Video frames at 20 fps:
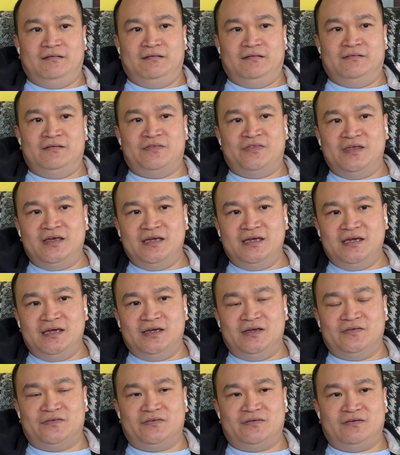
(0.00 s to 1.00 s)
the thing
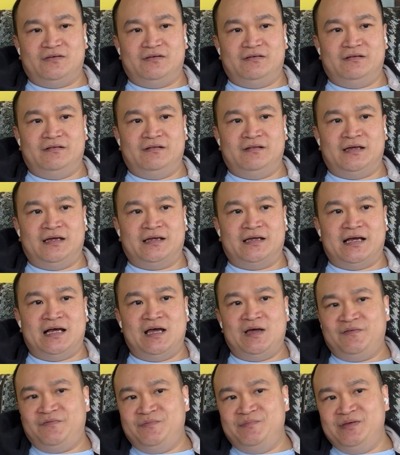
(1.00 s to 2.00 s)
is, like, I
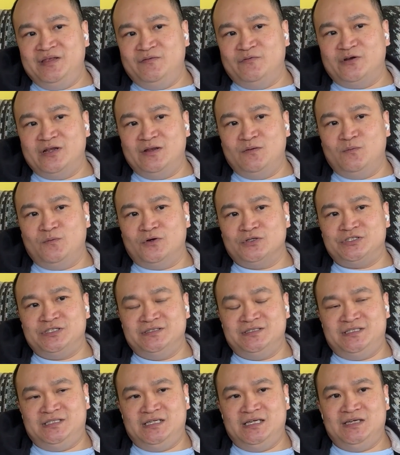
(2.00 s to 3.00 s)
have been really watching
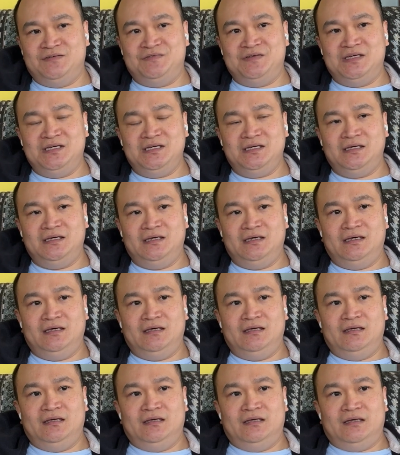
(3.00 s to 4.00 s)
TV,
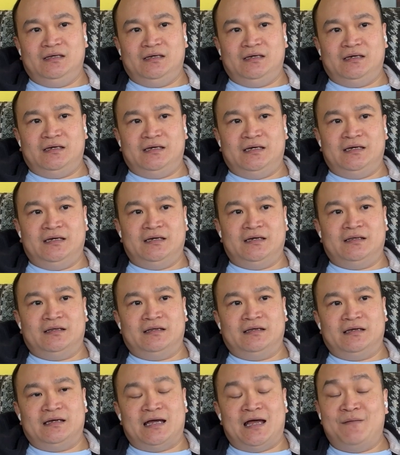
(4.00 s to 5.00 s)
and
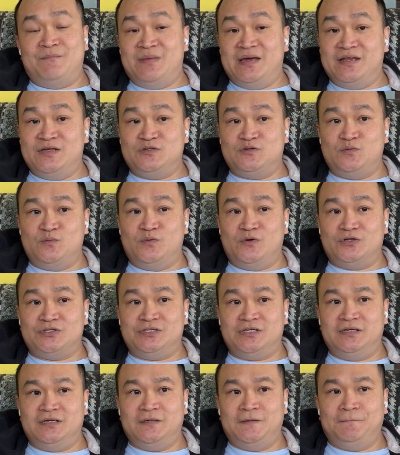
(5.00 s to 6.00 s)
I managed to watch
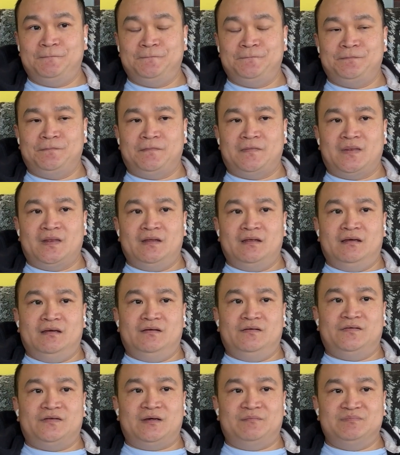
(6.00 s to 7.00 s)

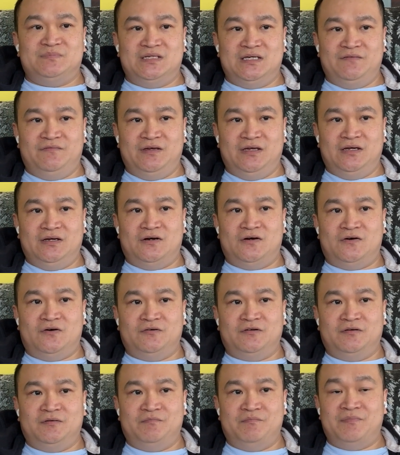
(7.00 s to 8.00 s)
some TV
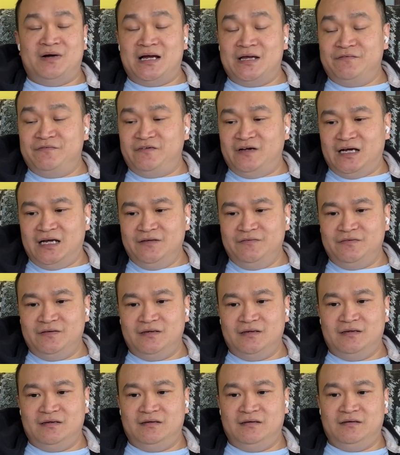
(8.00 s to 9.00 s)
on Mi-5.
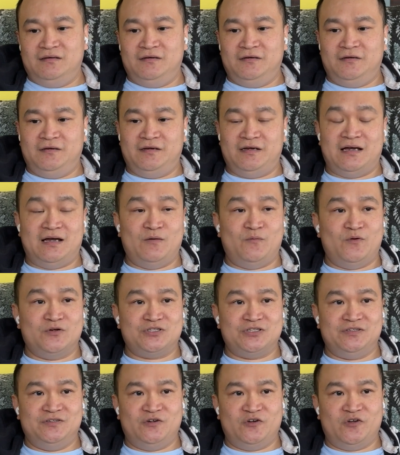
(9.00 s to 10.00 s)
I watched
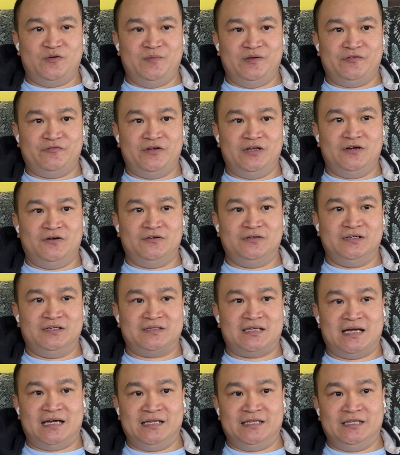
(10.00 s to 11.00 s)
a documentary on the
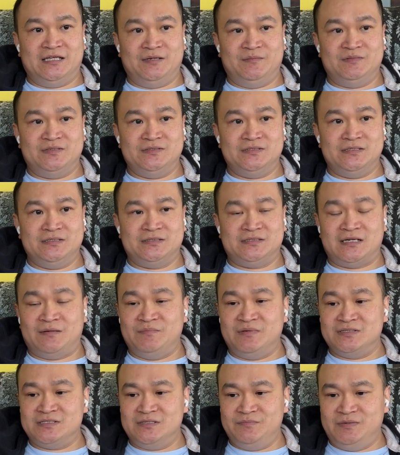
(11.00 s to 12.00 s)
Titan
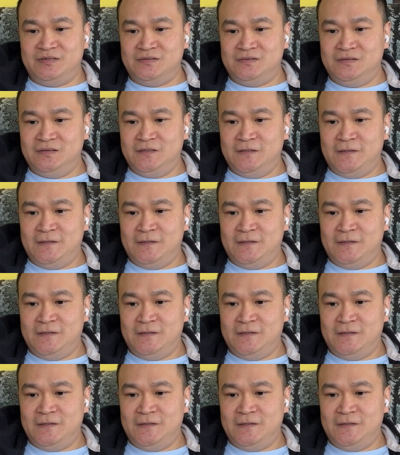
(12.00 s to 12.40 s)
submersible.